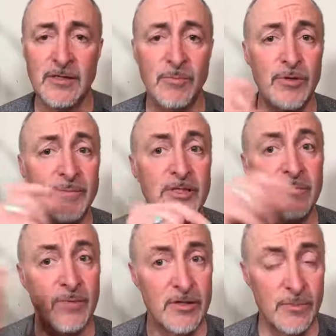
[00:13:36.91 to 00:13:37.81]
I'll put them in
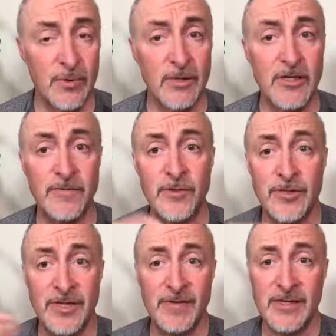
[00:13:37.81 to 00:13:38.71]
tomorrow's broadcast for the
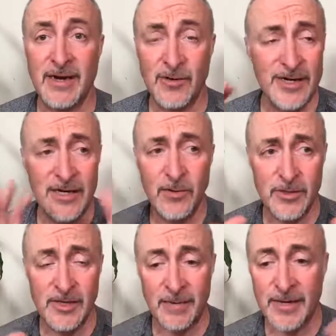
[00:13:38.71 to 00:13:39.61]
receiving side. I already know
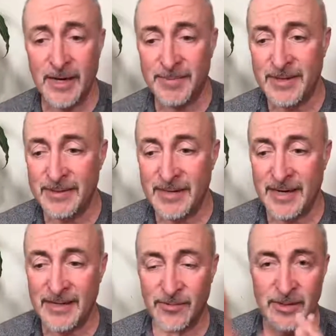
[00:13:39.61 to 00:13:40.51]
what's coming up, and
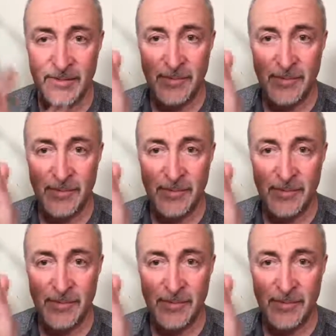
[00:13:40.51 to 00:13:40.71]
I don't want to.